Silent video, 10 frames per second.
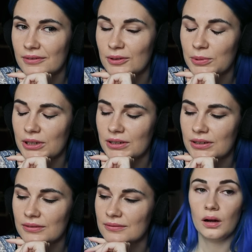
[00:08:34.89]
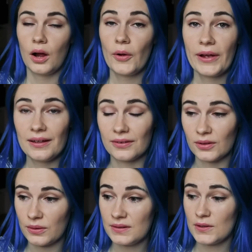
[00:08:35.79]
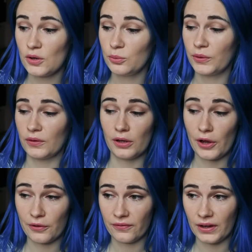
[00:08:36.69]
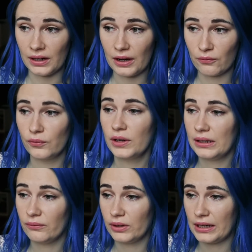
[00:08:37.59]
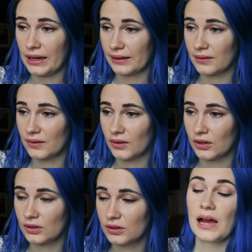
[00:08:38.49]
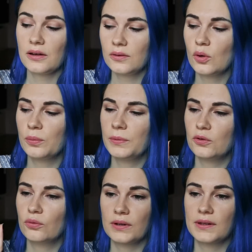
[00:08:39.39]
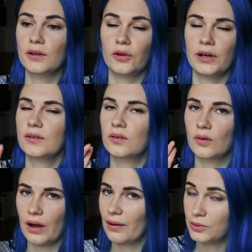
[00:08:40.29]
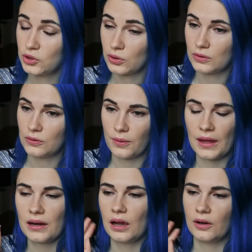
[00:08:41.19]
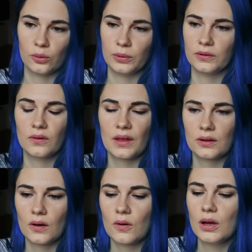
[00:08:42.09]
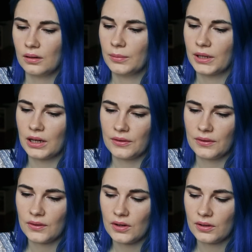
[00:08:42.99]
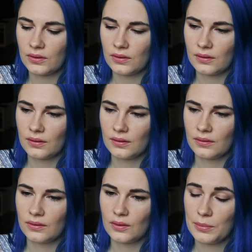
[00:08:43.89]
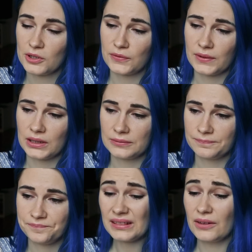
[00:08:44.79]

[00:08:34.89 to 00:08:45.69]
Oh my god. Okay, so this song was a lot of fun. I really, really liked the song. Anes told me to read the lyrics, so I'll be sure to do that. I always do that though. Oh my god, this song is so much fun.